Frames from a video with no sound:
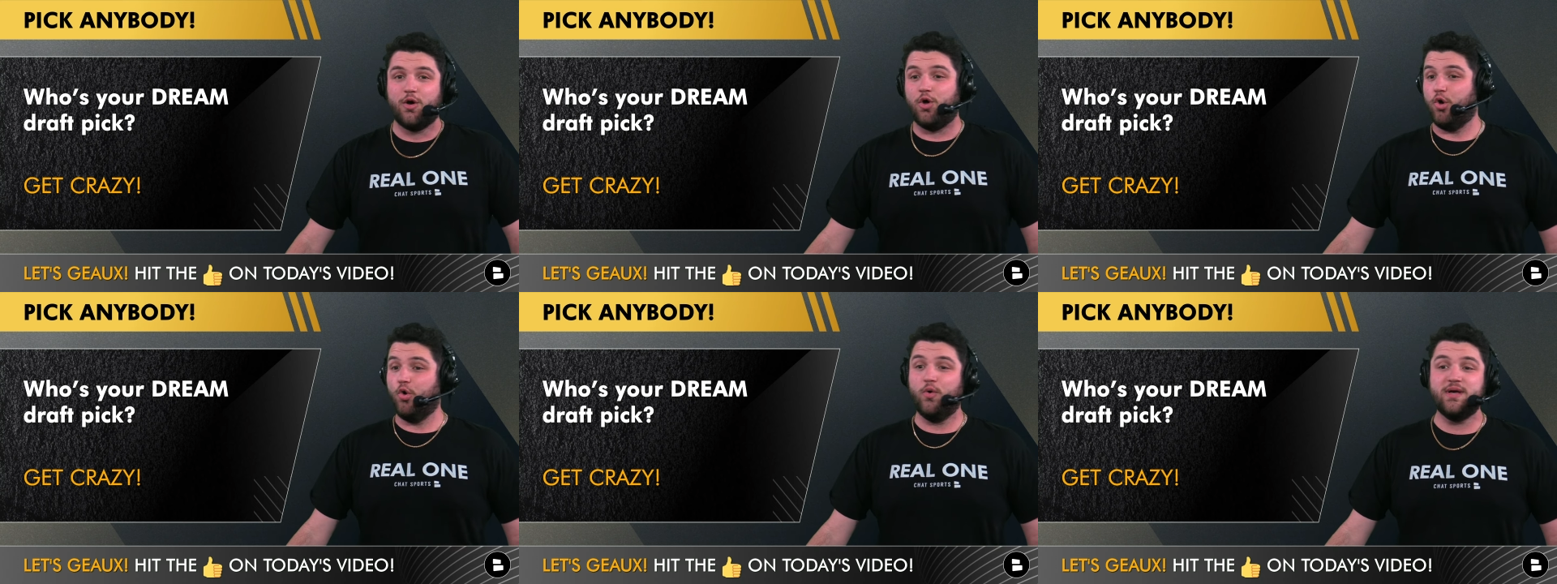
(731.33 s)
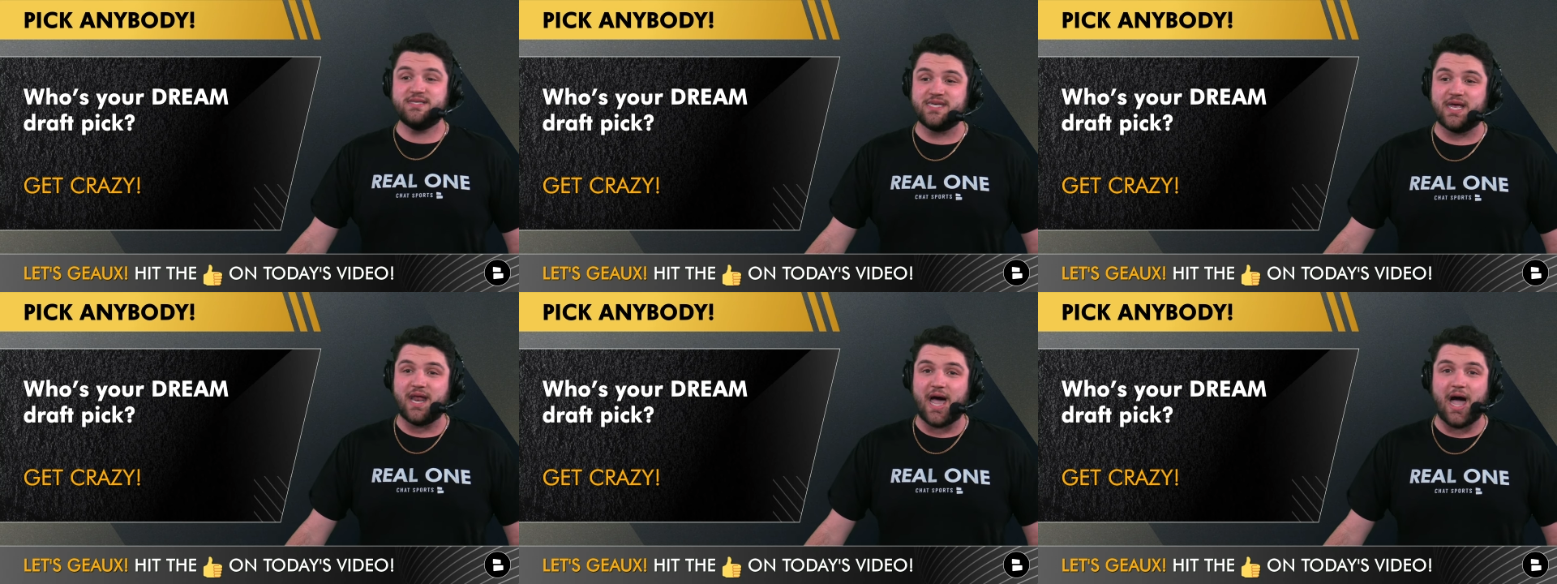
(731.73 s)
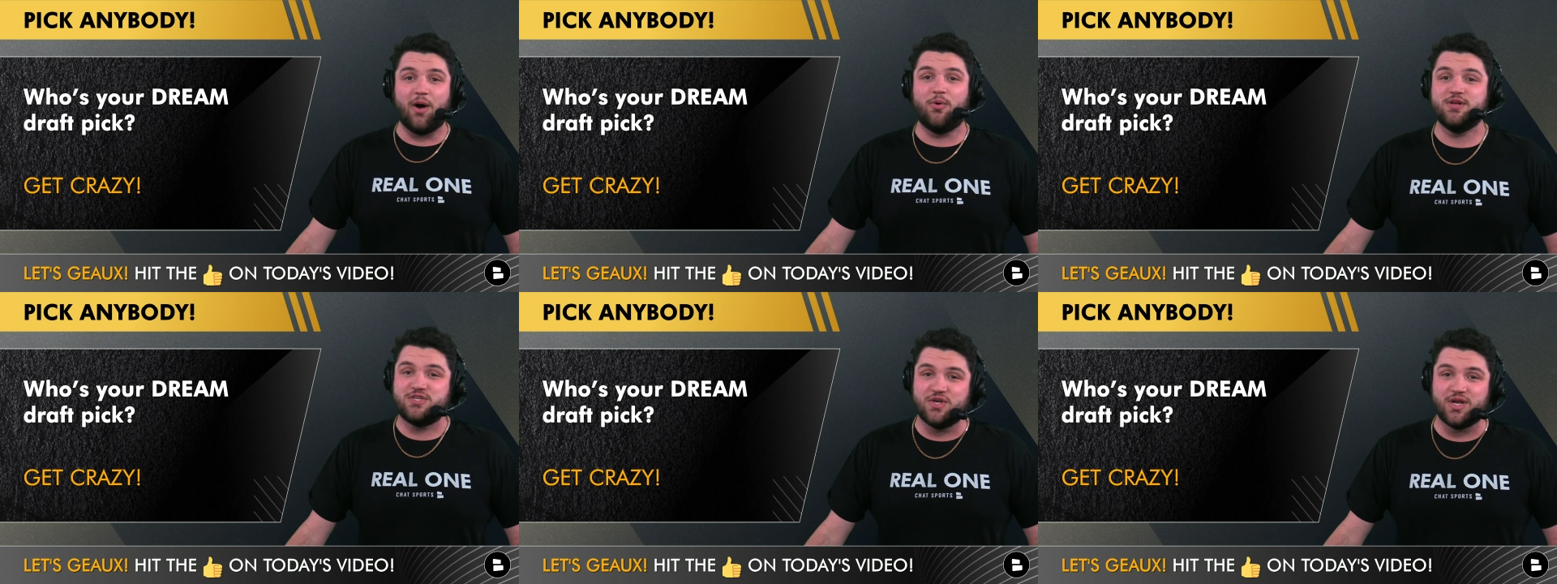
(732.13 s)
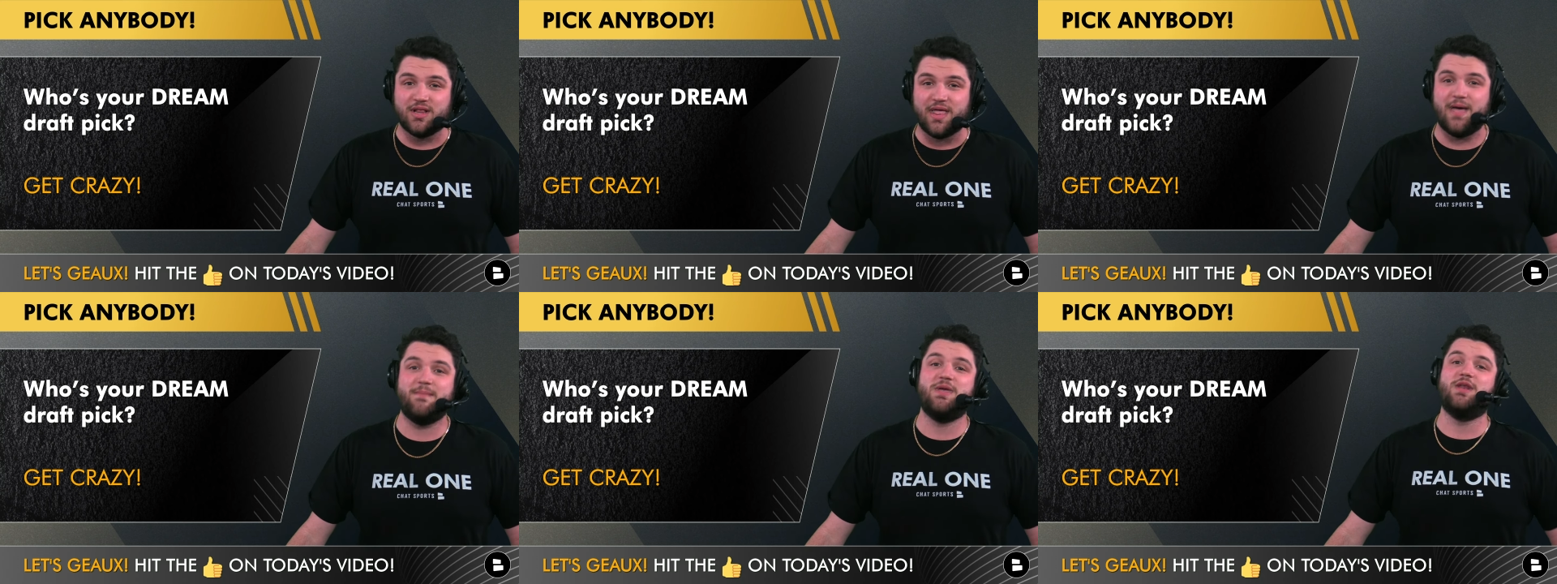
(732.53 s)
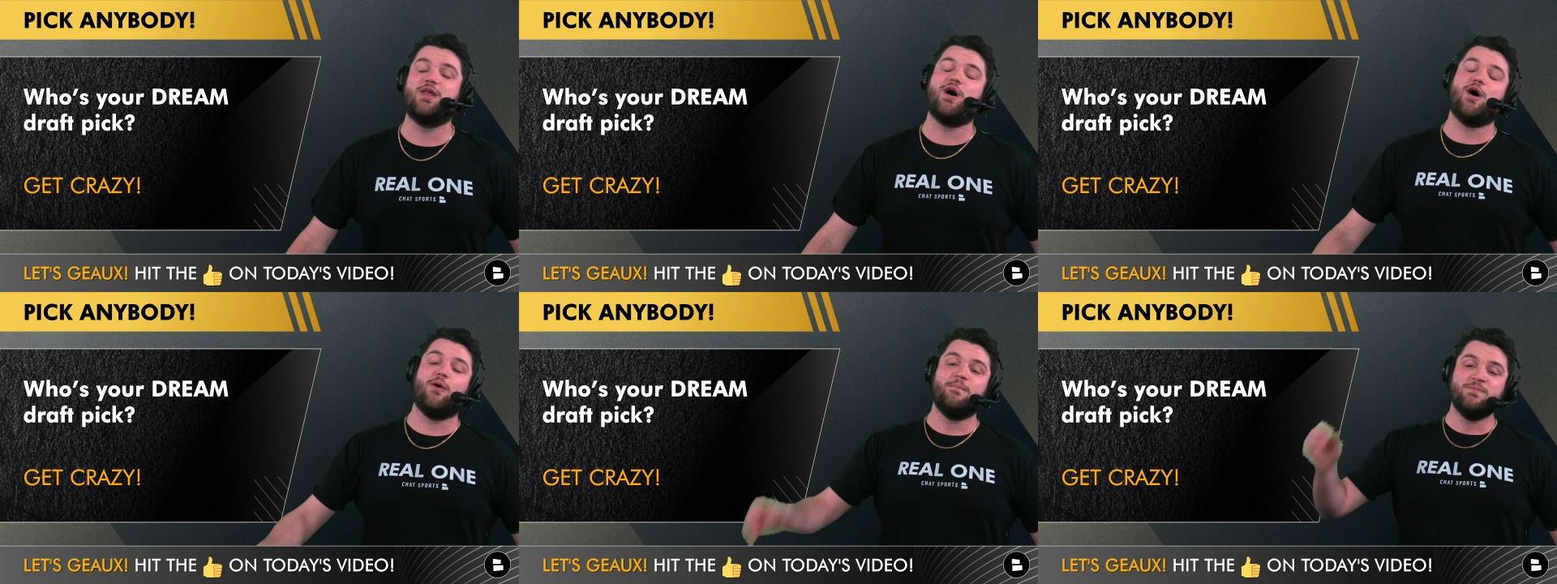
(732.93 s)
Who is it? I want you to let me
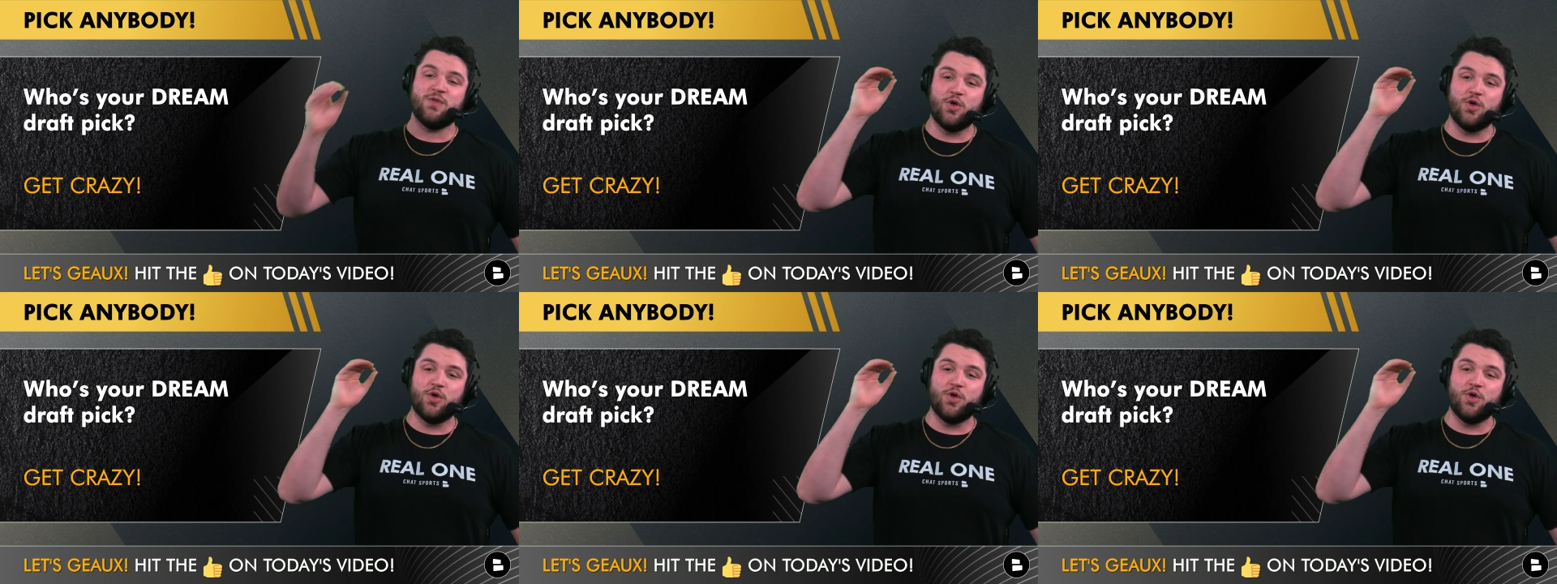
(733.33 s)
know